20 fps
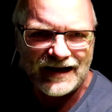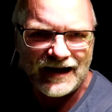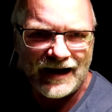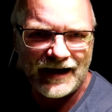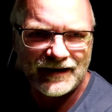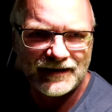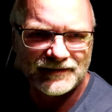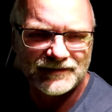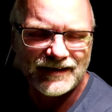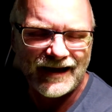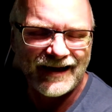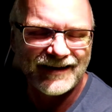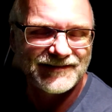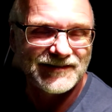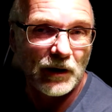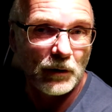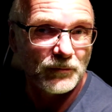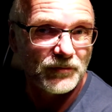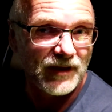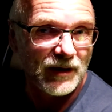I I
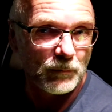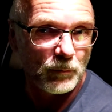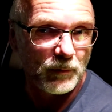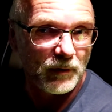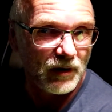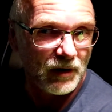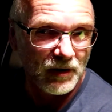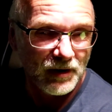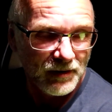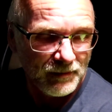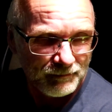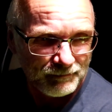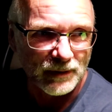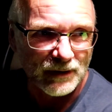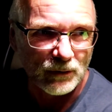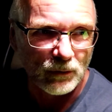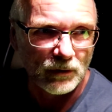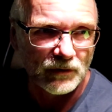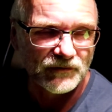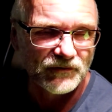doubt they will,
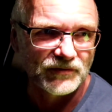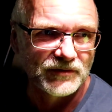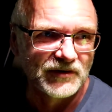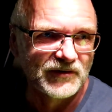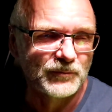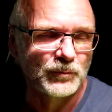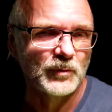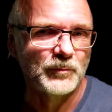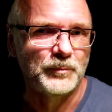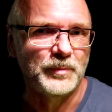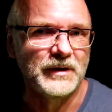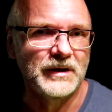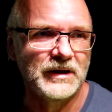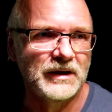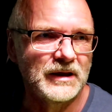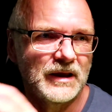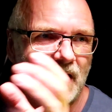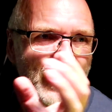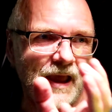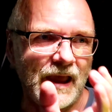because this would
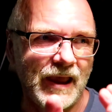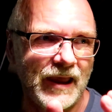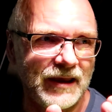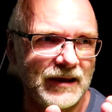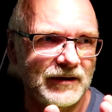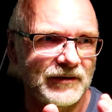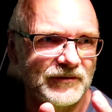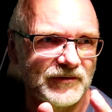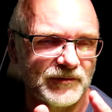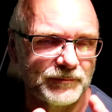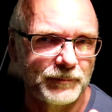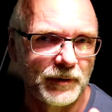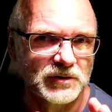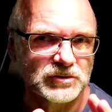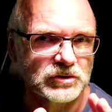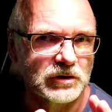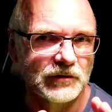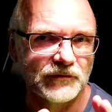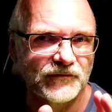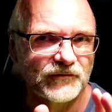be a
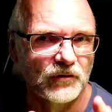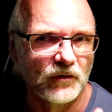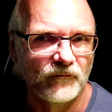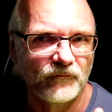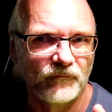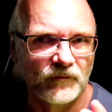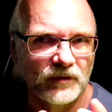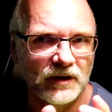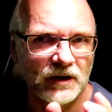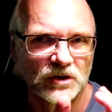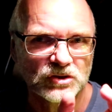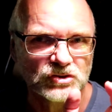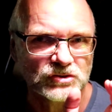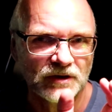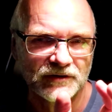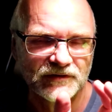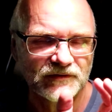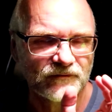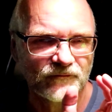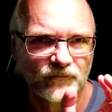special software
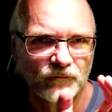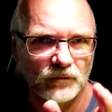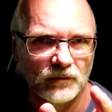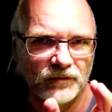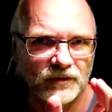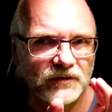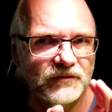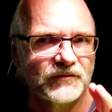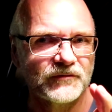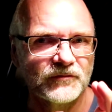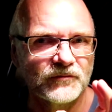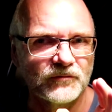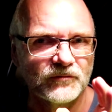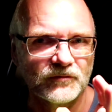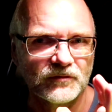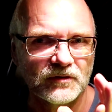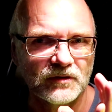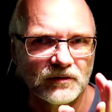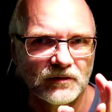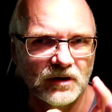just for
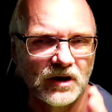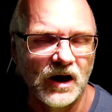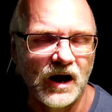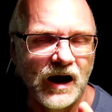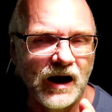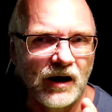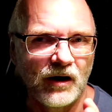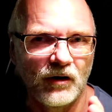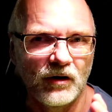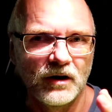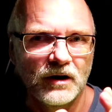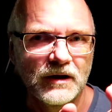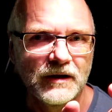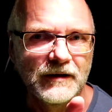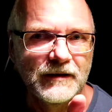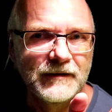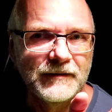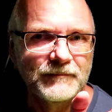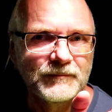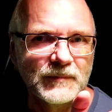this car,
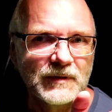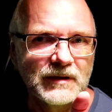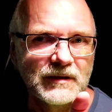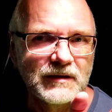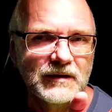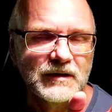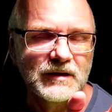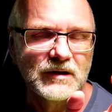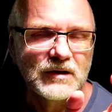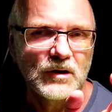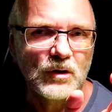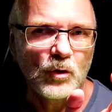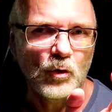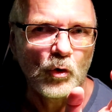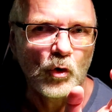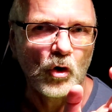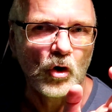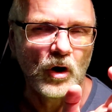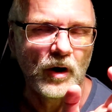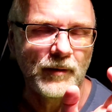
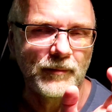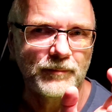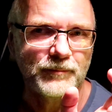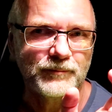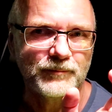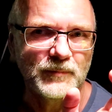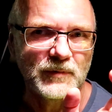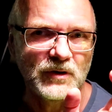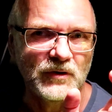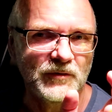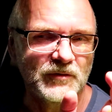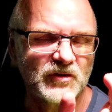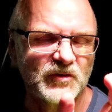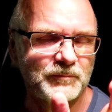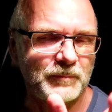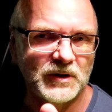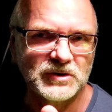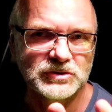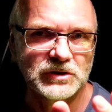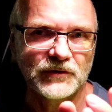or a
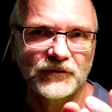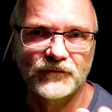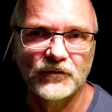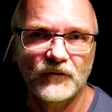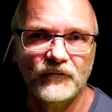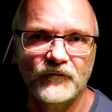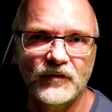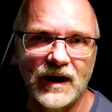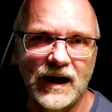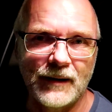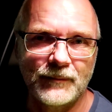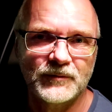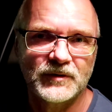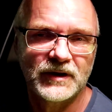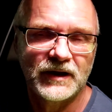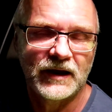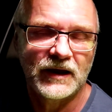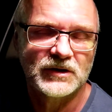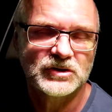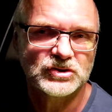special software
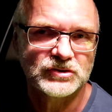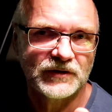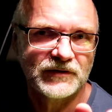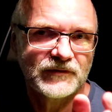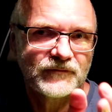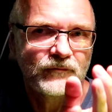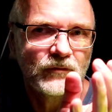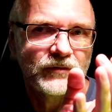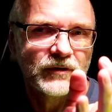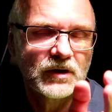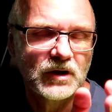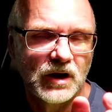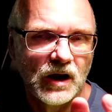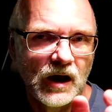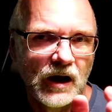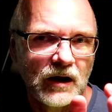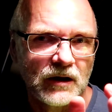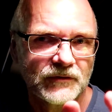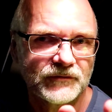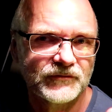update just for the
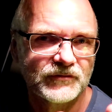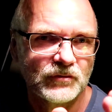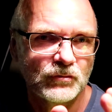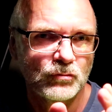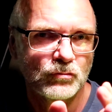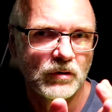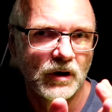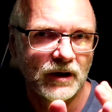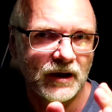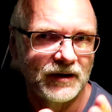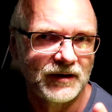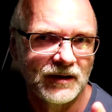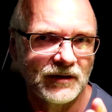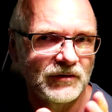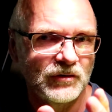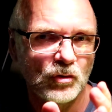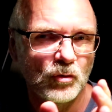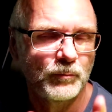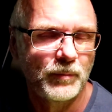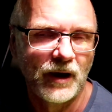cars who are getting
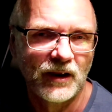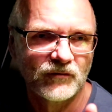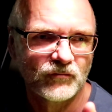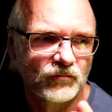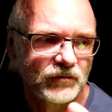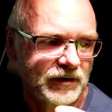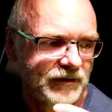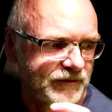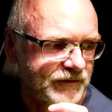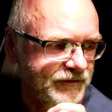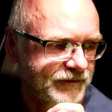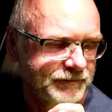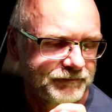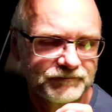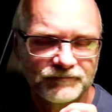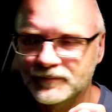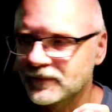new batteries.